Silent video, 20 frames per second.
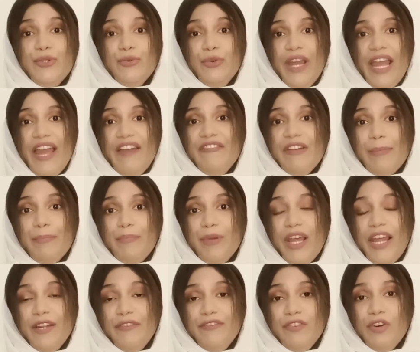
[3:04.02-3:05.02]
have
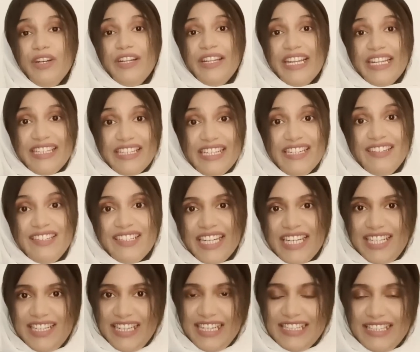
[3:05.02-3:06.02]
applied for getting
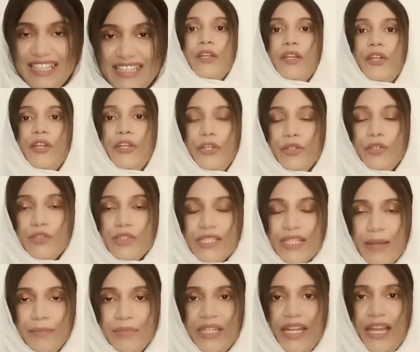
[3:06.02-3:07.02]
trade license.
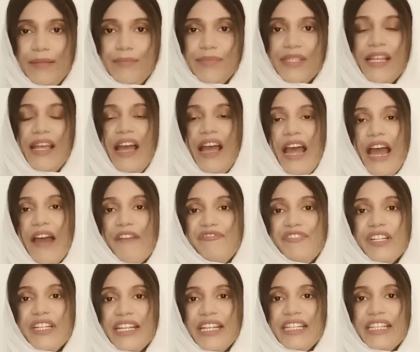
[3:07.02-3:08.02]
Sometimes
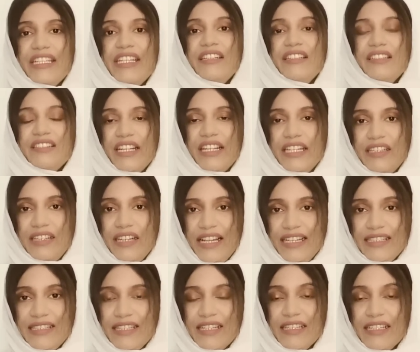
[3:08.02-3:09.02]
after getting trade
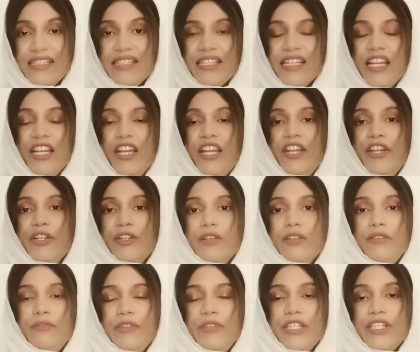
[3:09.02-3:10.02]
license,
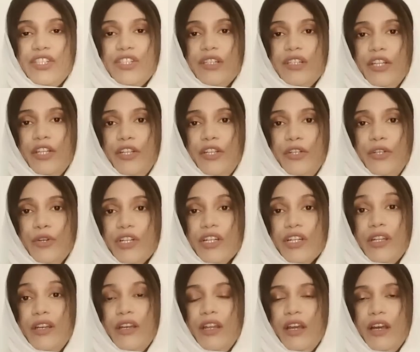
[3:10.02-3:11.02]
which
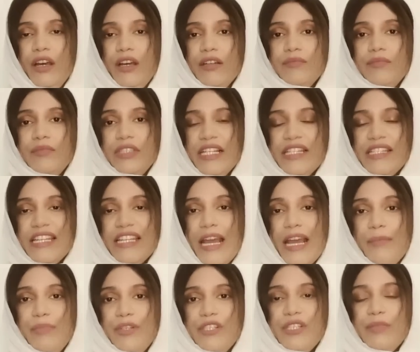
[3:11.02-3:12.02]
your
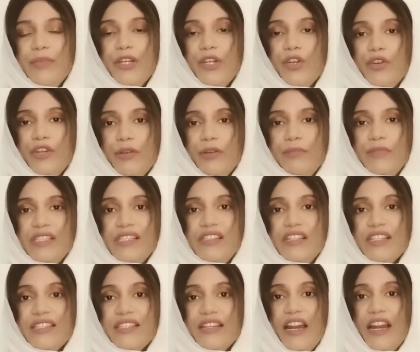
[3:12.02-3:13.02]
establishment or your
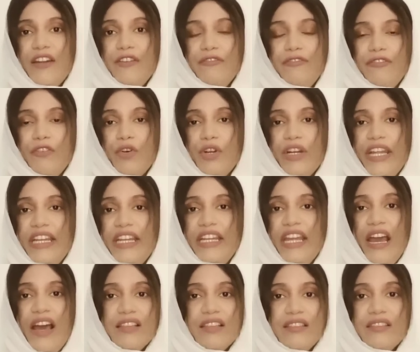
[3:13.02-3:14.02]
business run for any
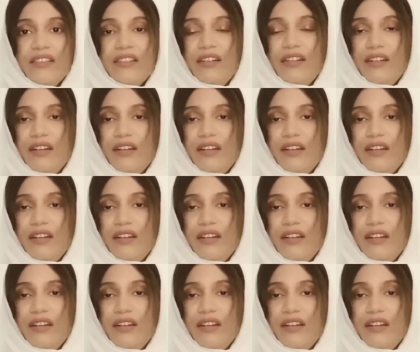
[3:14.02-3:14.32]
other